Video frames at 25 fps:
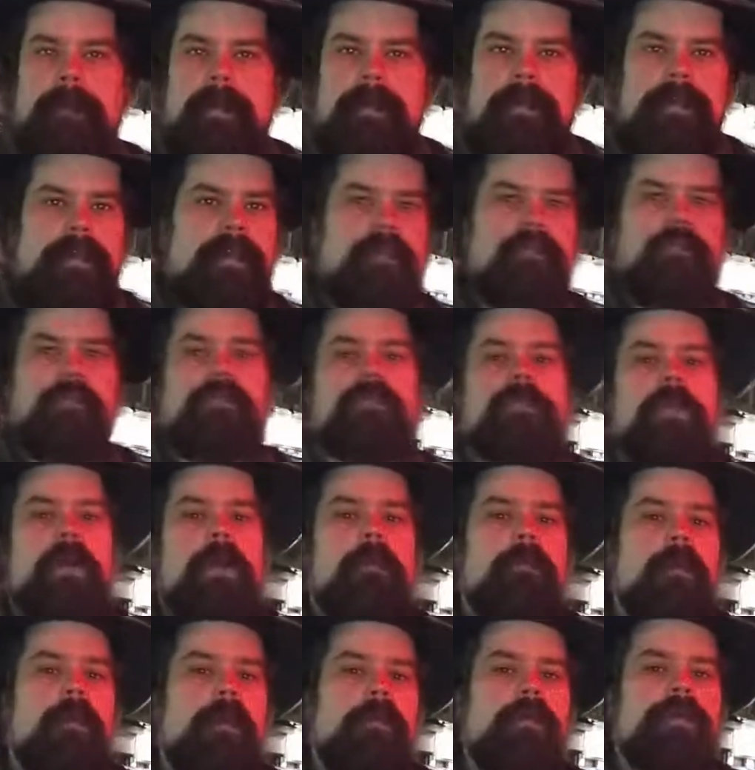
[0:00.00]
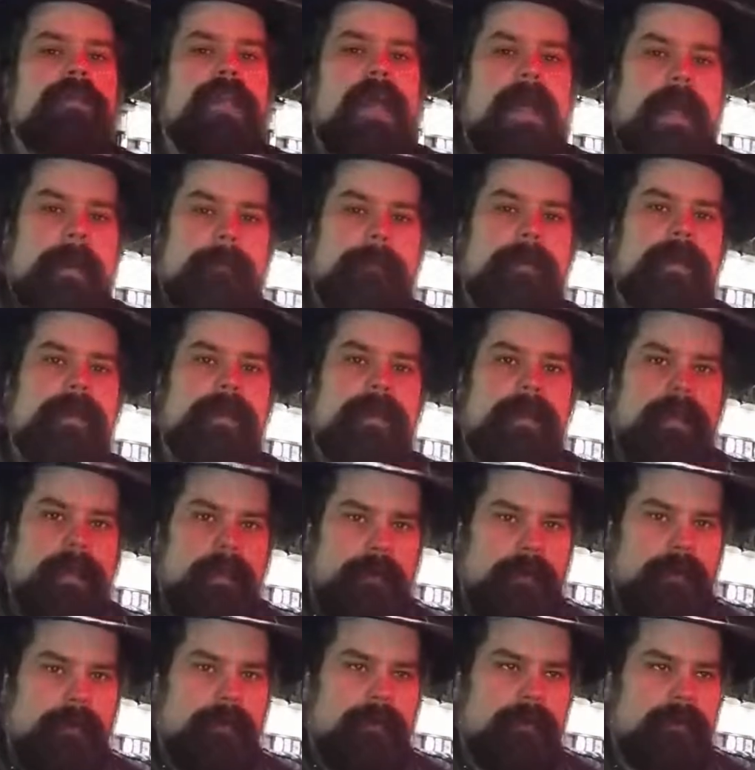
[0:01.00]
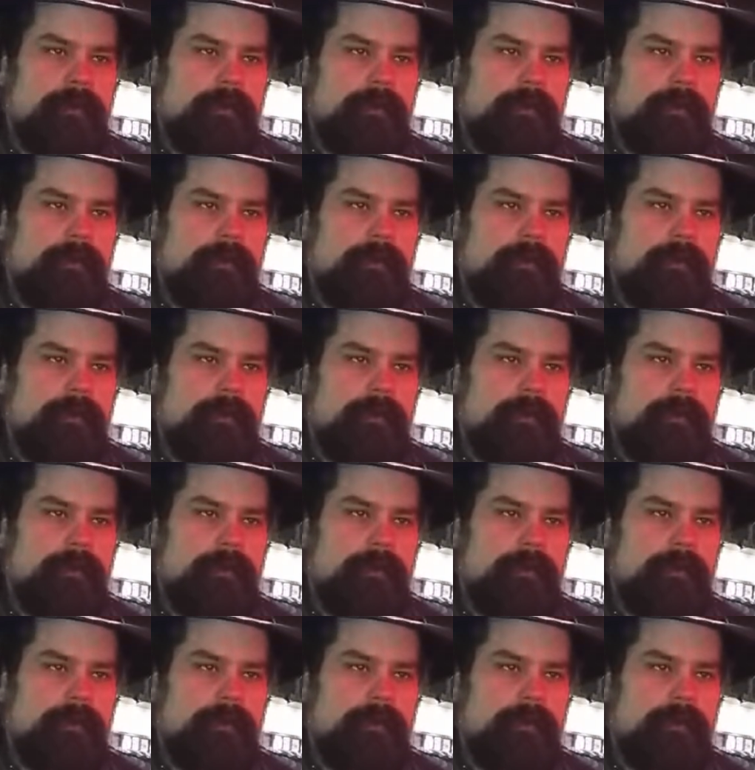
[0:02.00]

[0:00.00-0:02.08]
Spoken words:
This was not what was happening here.